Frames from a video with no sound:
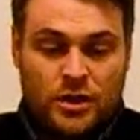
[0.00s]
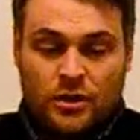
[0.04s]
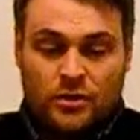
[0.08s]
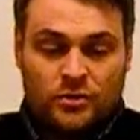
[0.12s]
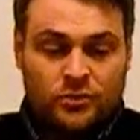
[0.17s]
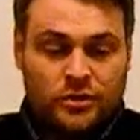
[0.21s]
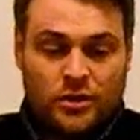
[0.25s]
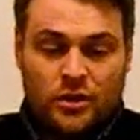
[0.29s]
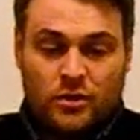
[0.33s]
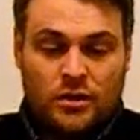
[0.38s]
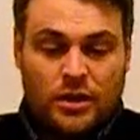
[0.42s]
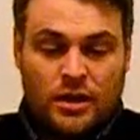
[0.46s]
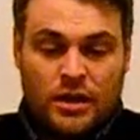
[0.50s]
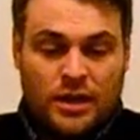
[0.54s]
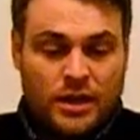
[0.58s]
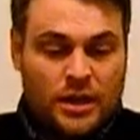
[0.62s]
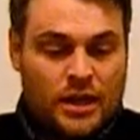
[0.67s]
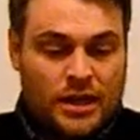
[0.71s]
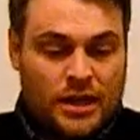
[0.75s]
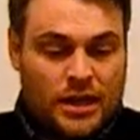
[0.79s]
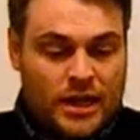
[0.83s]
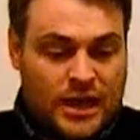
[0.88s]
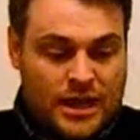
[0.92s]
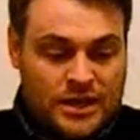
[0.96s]
So
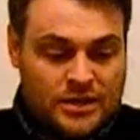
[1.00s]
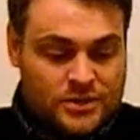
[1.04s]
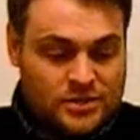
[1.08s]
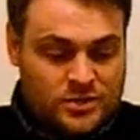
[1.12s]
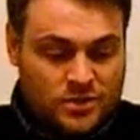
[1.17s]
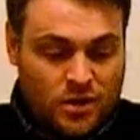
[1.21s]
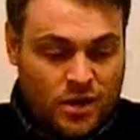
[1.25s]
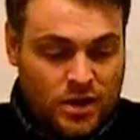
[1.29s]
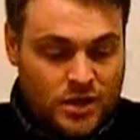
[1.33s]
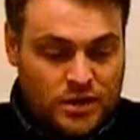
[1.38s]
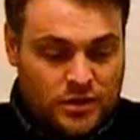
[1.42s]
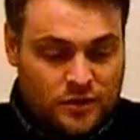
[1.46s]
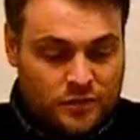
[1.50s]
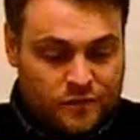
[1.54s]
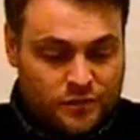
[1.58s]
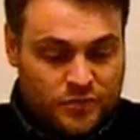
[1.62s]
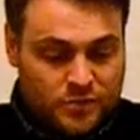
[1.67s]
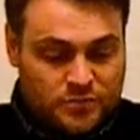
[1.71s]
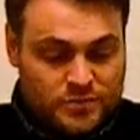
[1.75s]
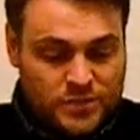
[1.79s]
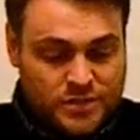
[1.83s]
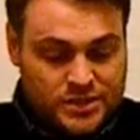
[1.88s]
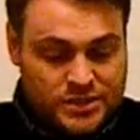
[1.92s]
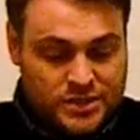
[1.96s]
it's not enough for
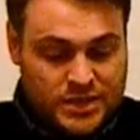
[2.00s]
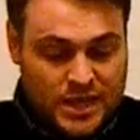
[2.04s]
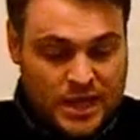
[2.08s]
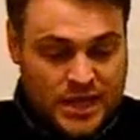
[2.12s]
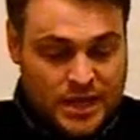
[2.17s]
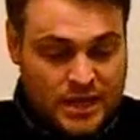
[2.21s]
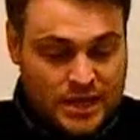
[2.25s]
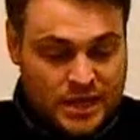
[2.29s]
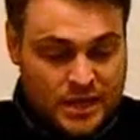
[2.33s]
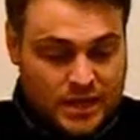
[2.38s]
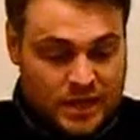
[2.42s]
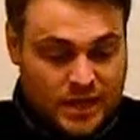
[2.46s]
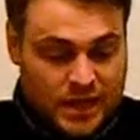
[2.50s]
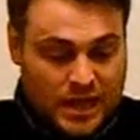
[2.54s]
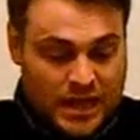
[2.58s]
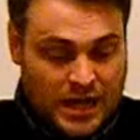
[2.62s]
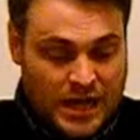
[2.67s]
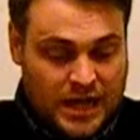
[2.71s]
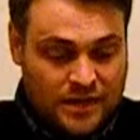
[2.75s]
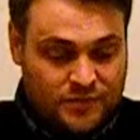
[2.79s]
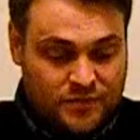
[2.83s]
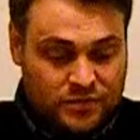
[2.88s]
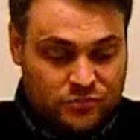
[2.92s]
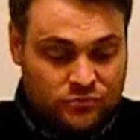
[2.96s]
him to say, I
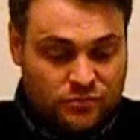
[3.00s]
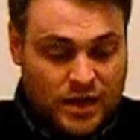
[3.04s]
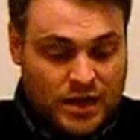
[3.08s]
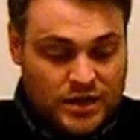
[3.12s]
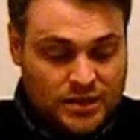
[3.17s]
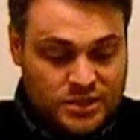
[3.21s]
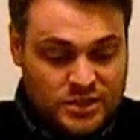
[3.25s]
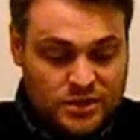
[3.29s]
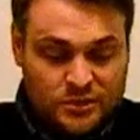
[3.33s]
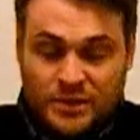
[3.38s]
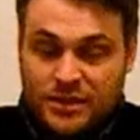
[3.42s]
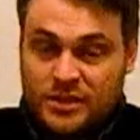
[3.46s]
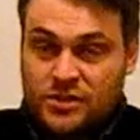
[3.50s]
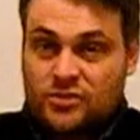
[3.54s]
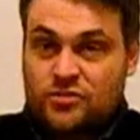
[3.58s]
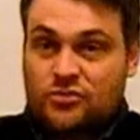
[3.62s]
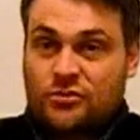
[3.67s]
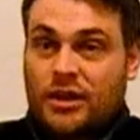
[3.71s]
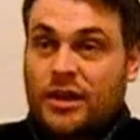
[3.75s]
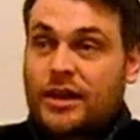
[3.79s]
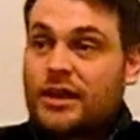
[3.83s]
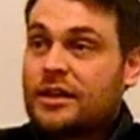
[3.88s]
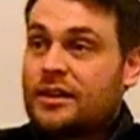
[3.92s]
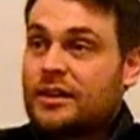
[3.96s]
have the right to eat and
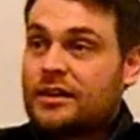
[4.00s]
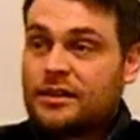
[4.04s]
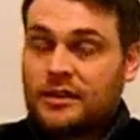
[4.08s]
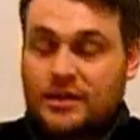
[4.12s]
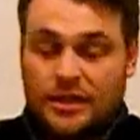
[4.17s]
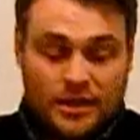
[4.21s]
drink,